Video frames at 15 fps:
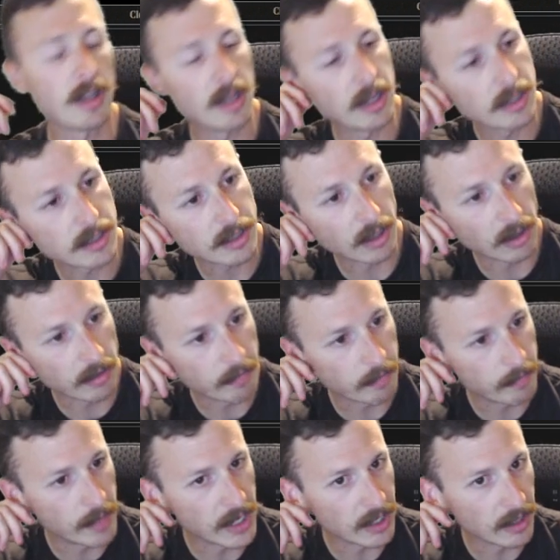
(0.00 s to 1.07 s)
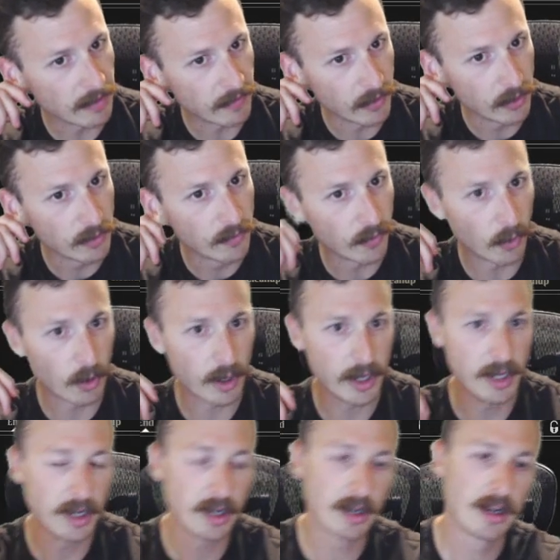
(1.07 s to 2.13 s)
then start making food for
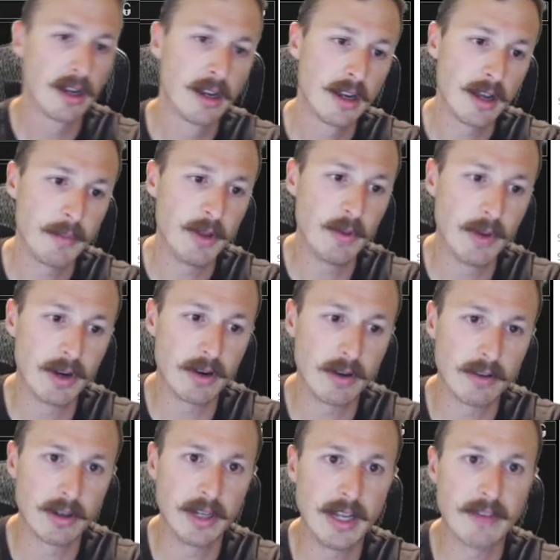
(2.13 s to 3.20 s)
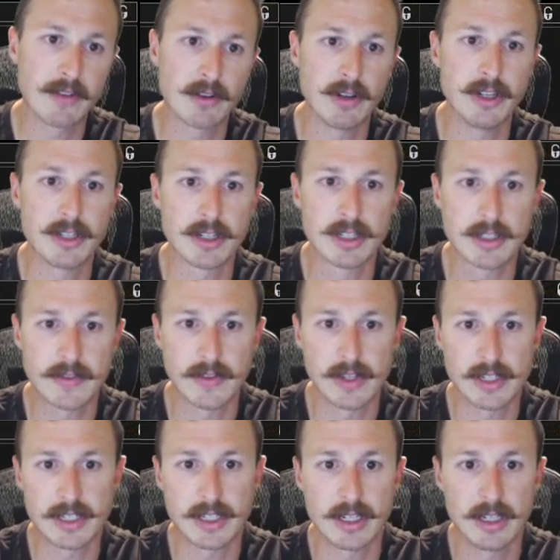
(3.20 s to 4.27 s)
it. I mean, we don't really have creatures for this
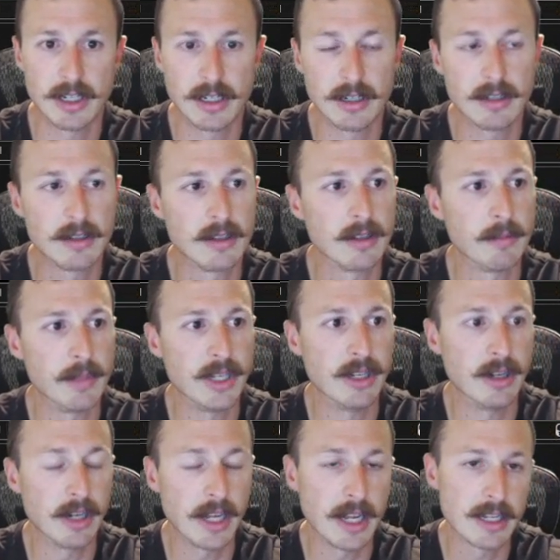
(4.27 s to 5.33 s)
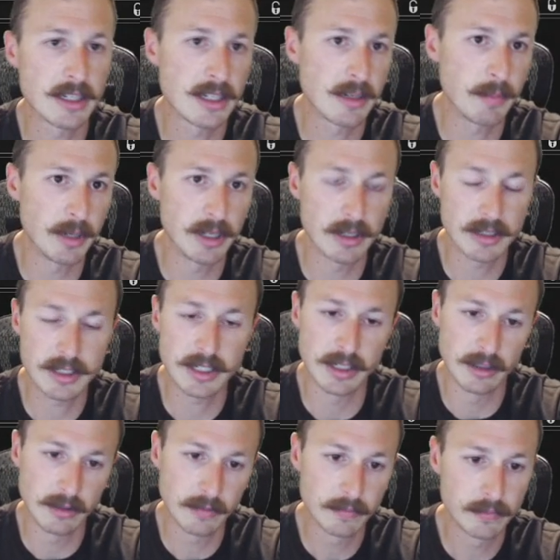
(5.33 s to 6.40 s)
to be good against, but still.